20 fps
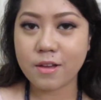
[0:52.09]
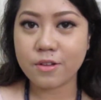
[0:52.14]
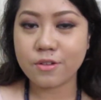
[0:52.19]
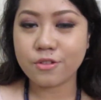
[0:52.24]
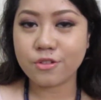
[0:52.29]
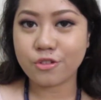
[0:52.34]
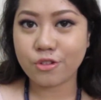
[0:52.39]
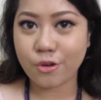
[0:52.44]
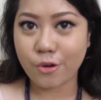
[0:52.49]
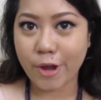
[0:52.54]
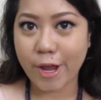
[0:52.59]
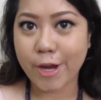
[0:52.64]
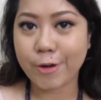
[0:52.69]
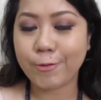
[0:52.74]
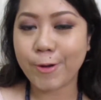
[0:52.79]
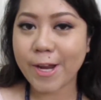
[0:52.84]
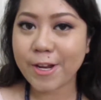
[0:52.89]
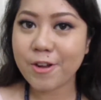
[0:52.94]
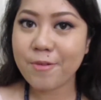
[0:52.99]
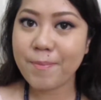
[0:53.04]
So I
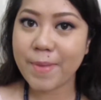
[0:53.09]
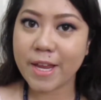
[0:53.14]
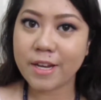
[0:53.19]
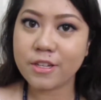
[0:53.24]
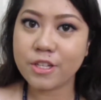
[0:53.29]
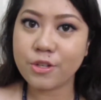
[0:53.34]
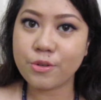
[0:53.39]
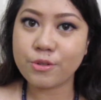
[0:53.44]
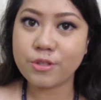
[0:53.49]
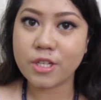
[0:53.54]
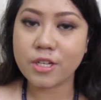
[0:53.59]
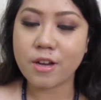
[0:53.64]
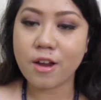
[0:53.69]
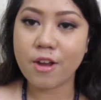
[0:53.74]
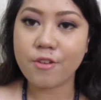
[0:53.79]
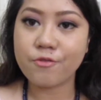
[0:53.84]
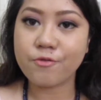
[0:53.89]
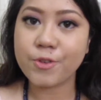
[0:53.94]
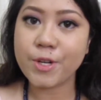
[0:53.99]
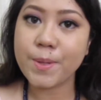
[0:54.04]
recommend
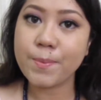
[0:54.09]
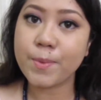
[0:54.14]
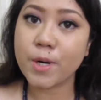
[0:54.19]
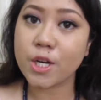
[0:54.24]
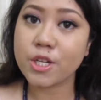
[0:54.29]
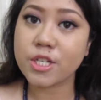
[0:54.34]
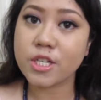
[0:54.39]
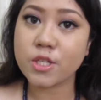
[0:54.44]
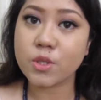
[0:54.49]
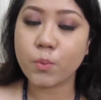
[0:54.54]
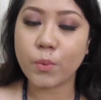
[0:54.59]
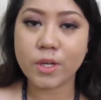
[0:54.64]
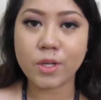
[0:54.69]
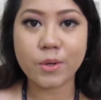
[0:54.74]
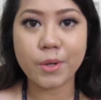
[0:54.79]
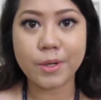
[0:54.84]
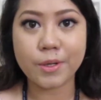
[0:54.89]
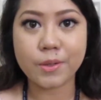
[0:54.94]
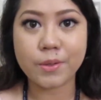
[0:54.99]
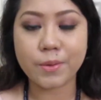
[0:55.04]
using 3 brushes when
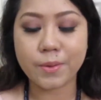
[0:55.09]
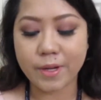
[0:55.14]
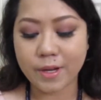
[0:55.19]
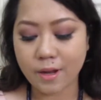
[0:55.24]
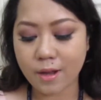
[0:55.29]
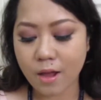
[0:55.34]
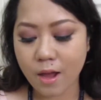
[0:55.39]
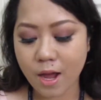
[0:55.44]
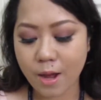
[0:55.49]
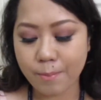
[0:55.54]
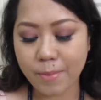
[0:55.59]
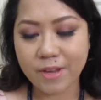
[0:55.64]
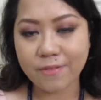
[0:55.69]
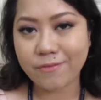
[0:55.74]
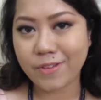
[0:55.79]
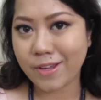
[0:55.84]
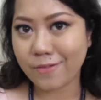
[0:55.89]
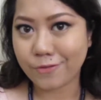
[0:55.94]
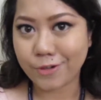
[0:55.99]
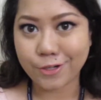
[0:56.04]
contouring. My
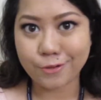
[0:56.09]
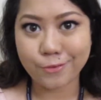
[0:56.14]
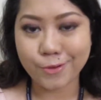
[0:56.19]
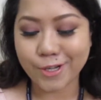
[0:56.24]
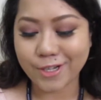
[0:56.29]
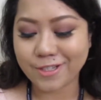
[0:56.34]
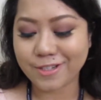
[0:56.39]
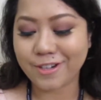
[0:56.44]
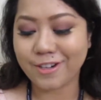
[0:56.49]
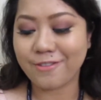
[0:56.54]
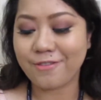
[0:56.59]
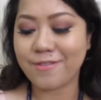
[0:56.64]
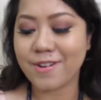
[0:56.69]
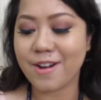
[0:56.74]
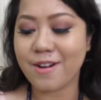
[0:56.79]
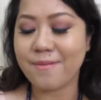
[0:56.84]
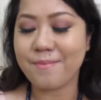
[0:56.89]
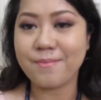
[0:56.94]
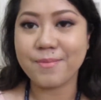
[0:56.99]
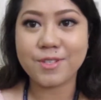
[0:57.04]
favorite ones are
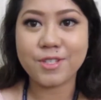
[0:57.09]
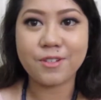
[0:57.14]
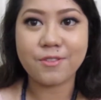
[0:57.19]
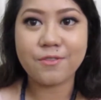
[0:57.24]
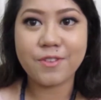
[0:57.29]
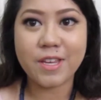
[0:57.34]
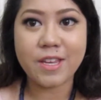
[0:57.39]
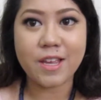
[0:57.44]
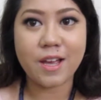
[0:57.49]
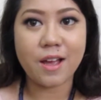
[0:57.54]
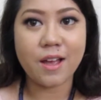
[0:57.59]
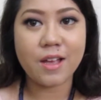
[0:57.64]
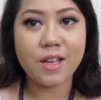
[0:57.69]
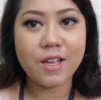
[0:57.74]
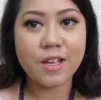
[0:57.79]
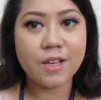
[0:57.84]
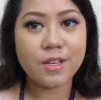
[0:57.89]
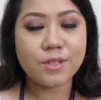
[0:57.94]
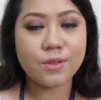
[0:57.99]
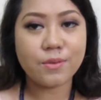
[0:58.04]
from Sophia.
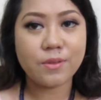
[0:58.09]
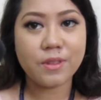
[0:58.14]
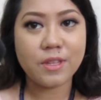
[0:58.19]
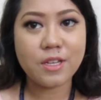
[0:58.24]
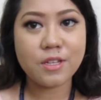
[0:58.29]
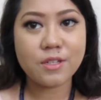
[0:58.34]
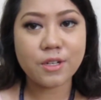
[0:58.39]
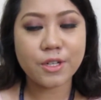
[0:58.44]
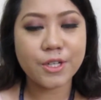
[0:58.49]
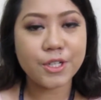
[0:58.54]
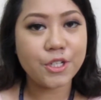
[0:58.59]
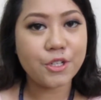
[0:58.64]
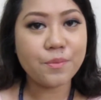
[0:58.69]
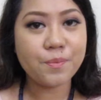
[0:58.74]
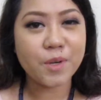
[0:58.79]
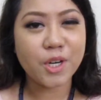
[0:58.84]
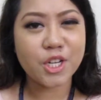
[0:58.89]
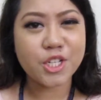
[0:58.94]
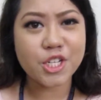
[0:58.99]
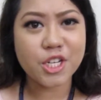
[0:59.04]
So these are new
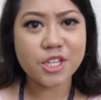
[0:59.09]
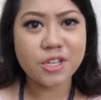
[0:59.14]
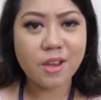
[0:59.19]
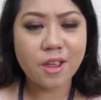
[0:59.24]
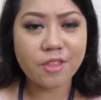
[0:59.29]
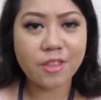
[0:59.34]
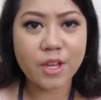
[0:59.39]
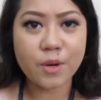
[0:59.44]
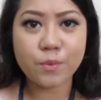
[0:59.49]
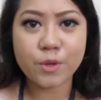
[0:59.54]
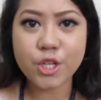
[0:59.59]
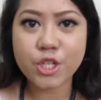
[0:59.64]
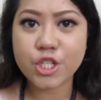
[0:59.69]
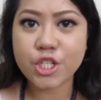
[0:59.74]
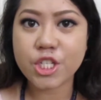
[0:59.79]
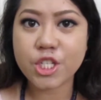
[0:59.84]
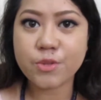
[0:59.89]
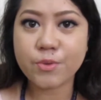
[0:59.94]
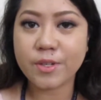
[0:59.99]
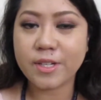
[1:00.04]
brushes. They were
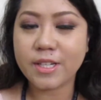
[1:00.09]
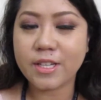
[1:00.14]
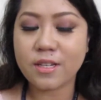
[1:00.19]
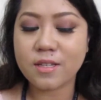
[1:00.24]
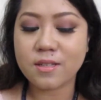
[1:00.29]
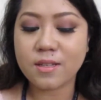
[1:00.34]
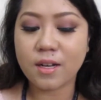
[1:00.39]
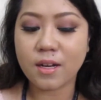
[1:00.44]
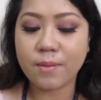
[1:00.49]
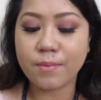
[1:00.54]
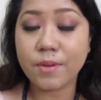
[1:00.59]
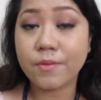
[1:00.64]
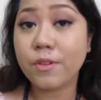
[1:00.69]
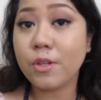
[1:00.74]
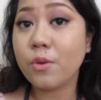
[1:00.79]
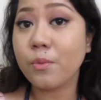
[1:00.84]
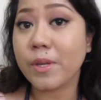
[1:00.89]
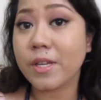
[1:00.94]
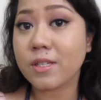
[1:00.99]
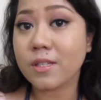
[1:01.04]
just released a
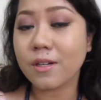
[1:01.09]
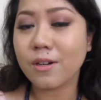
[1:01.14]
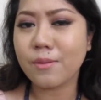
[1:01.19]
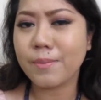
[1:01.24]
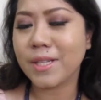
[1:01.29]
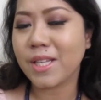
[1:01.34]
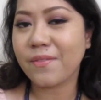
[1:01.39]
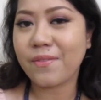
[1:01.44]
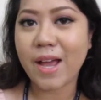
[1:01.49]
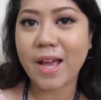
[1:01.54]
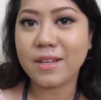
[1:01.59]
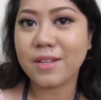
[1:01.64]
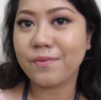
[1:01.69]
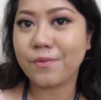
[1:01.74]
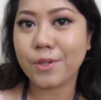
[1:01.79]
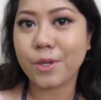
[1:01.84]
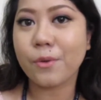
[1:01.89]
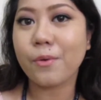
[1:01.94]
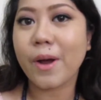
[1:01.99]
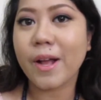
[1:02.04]
few weeks ago, but I've had them
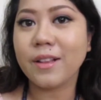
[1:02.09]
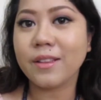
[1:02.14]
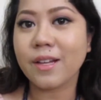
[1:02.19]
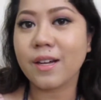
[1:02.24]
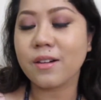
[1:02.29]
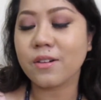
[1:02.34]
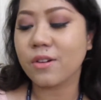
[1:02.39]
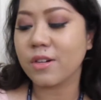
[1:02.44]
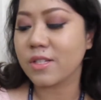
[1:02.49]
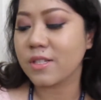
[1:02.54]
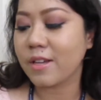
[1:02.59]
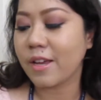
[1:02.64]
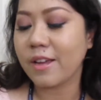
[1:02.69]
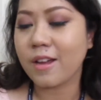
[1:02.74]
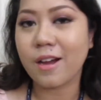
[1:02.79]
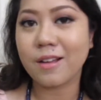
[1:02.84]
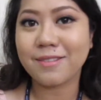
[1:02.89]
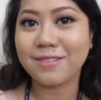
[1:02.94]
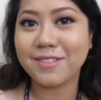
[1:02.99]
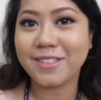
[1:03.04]
for a while now because I
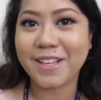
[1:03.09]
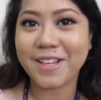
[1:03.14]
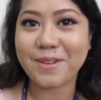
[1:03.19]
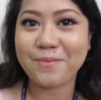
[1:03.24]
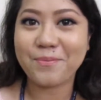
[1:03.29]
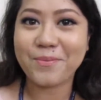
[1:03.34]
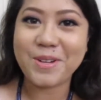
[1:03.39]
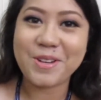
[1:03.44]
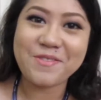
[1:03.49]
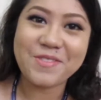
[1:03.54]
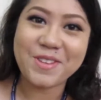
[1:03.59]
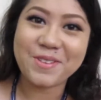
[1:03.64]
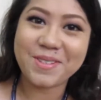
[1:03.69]
got like a preview